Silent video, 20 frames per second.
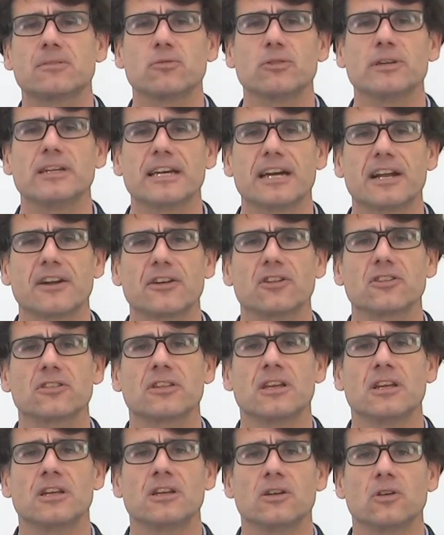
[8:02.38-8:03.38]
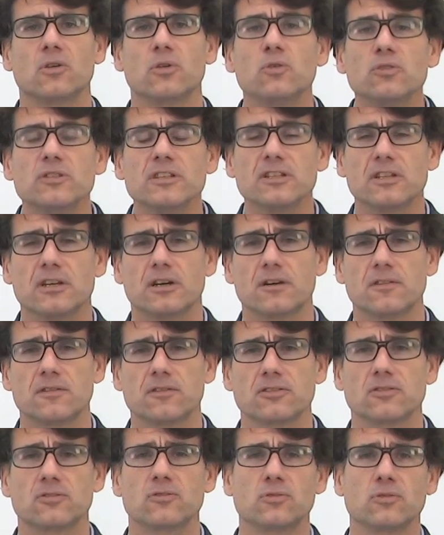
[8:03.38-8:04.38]
we are not good enough
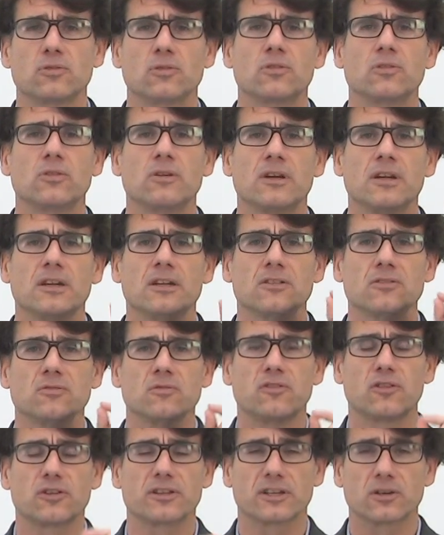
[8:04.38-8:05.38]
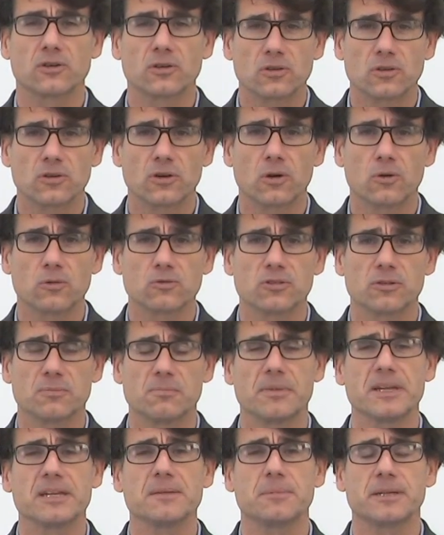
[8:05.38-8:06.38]
for the code
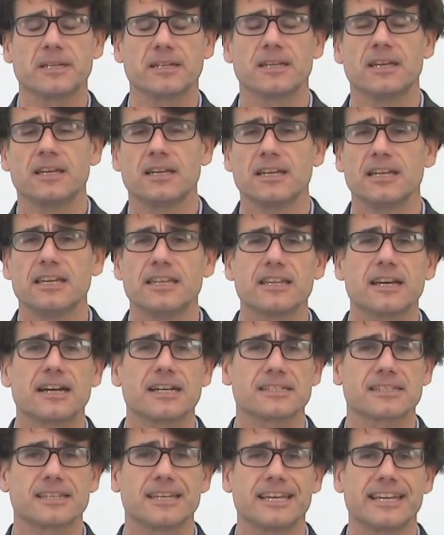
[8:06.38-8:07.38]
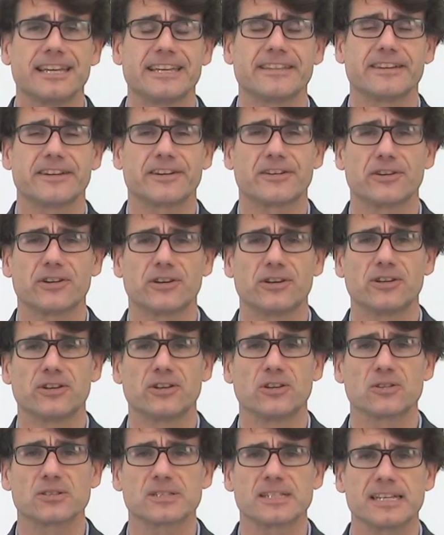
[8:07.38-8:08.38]
mapping, it has either
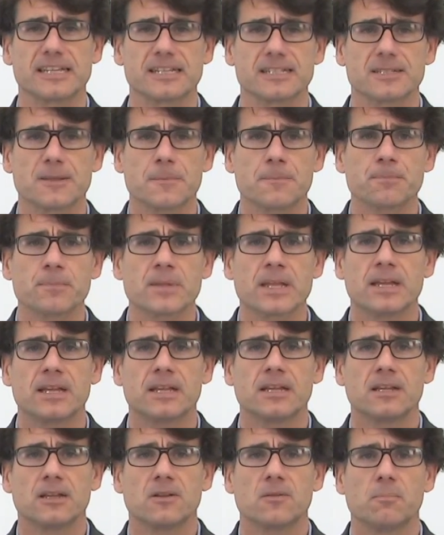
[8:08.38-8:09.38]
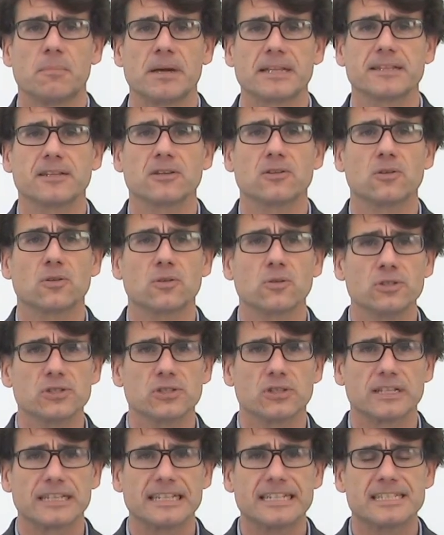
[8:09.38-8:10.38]
no sense. But in
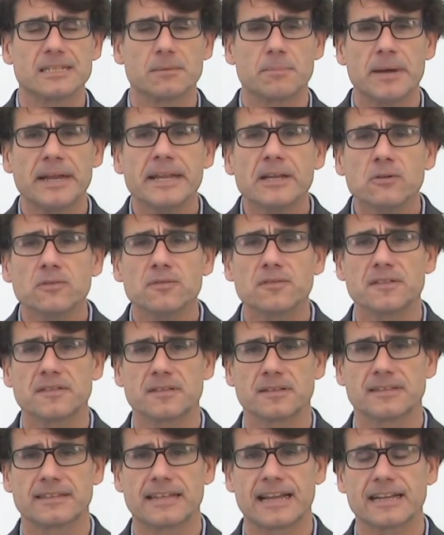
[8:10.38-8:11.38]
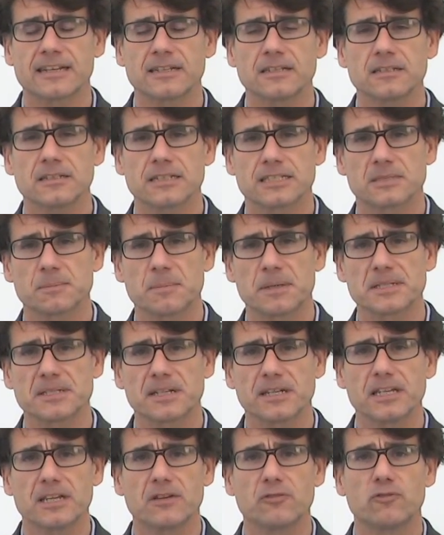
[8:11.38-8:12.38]
conclusion, it's a very good technique,
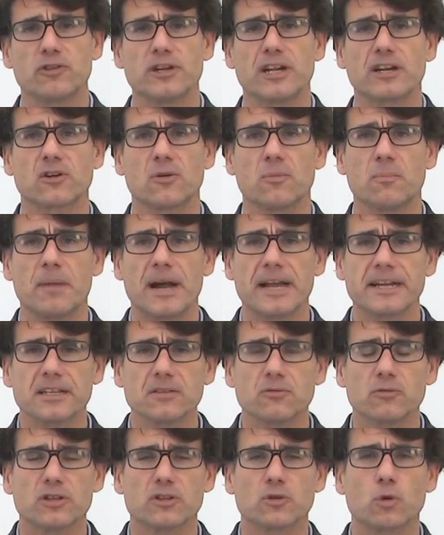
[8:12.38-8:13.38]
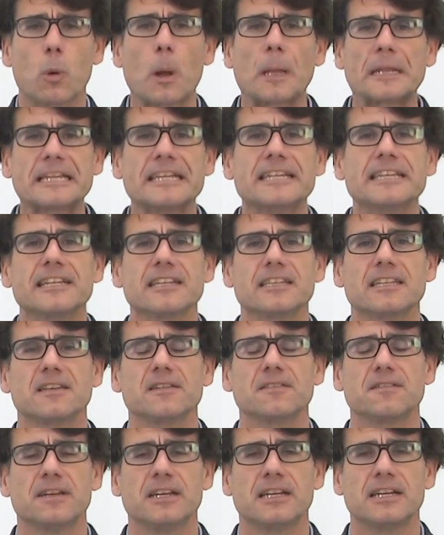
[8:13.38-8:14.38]
especially if we are combining with
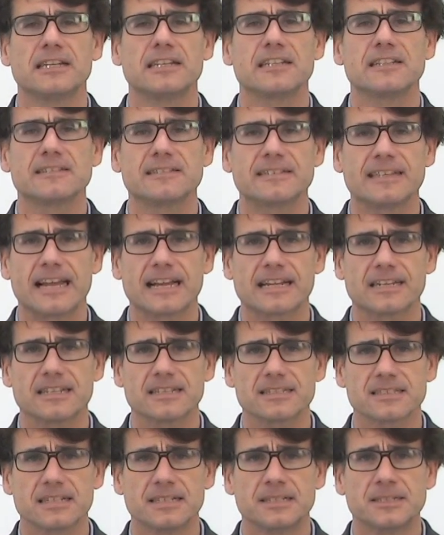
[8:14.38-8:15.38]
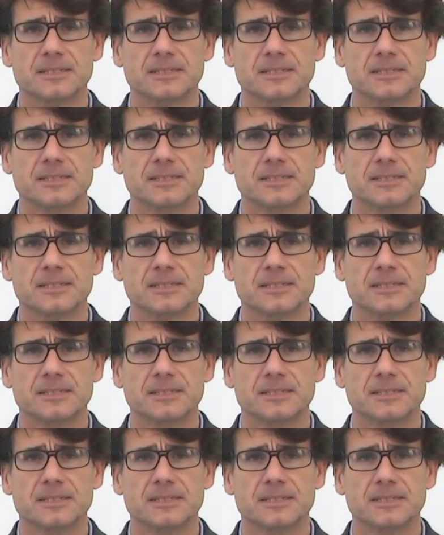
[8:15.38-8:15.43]
quantitative techniques.